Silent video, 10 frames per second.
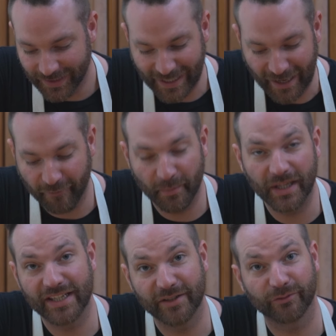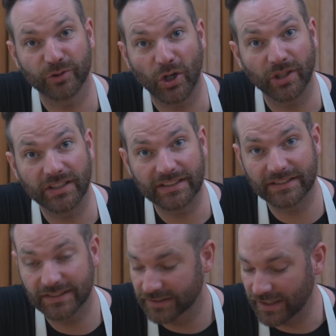They have many different
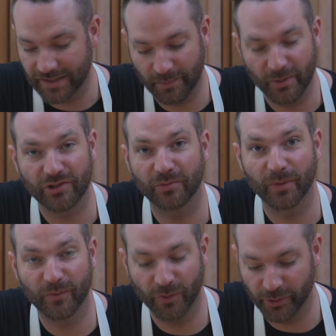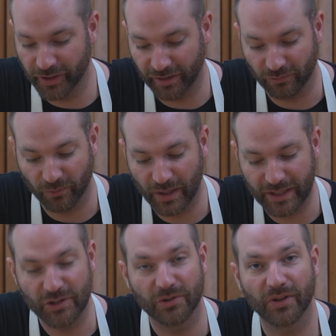coatings. As I mentioned before, you can
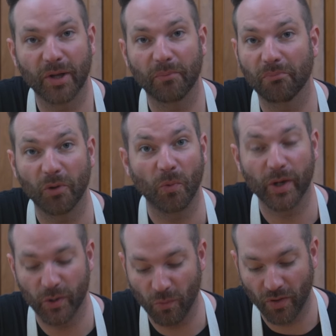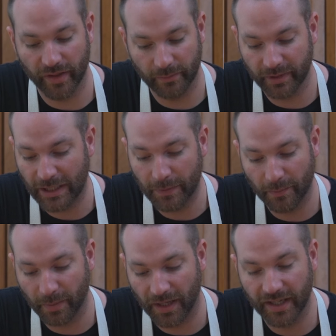really tune them the way you want them. Keep
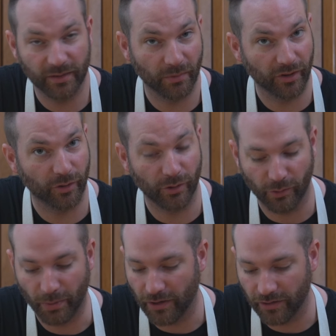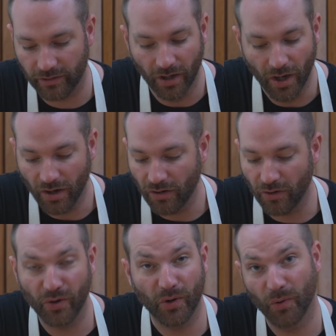them plain with cocoa powder
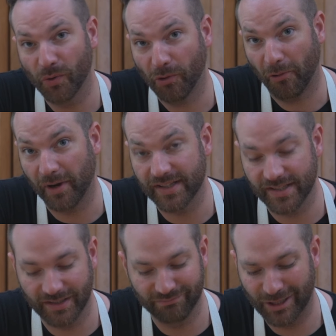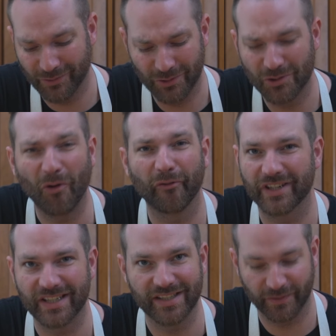or go crazy. Even just
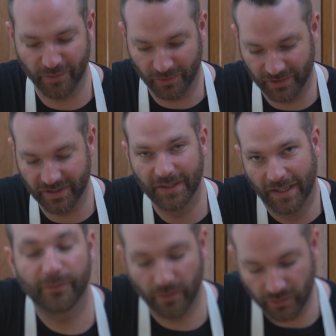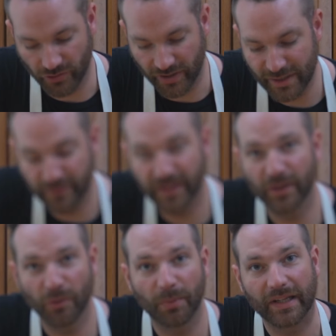confettis if you want. If you enjoyed this
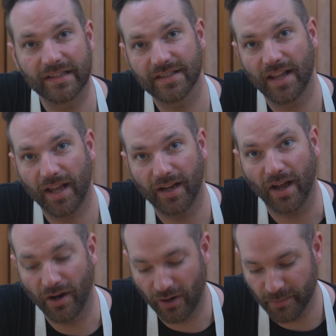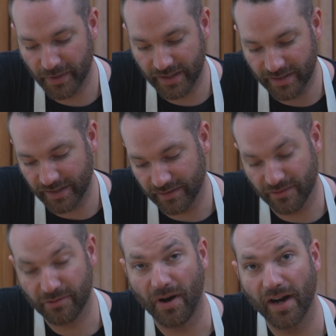video, please like, comment and
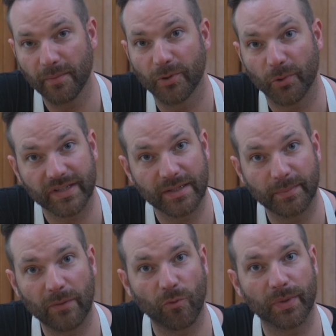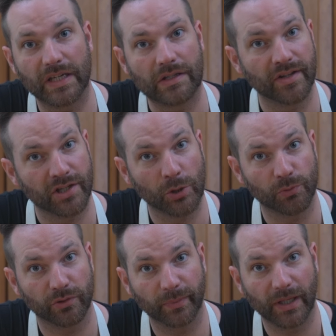subscribe. The recipe will be in the
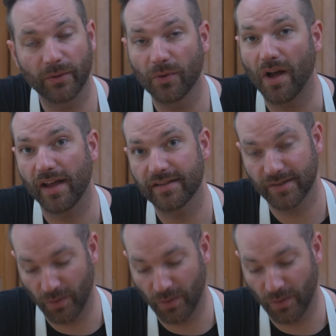description below as